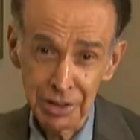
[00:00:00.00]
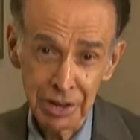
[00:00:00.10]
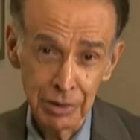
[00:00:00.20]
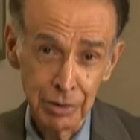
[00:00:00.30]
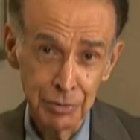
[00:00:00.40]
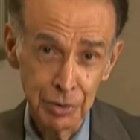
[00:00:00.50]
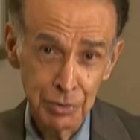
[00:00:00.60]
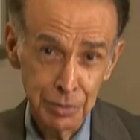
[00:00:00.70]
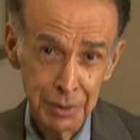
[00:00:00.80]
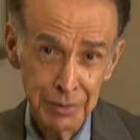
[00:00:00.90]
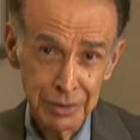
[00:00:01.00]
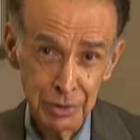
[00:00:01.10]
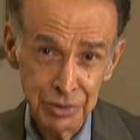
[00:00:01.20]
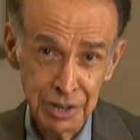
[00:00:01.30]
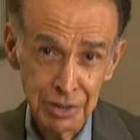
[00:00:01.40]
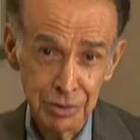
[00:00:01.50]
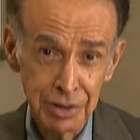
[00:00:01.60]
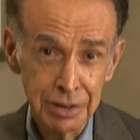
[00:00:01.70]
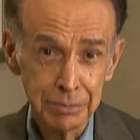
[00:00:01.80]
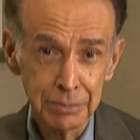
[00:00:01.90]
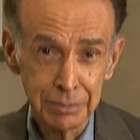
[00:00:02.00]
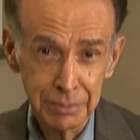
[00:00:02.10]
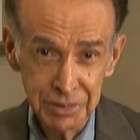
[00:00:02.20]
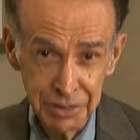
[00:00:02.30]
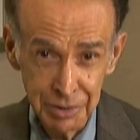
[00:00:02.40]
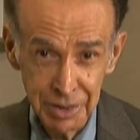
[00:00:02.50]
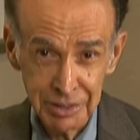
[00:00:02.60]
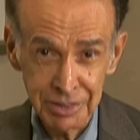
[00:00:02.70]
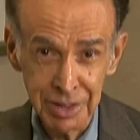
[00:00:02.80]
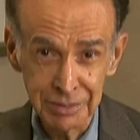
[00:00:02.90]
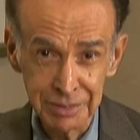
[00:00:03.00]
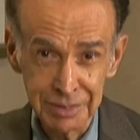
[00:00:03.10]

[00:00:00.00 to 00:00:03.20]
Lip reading: to thank our viewers for being with us again today. See you next time.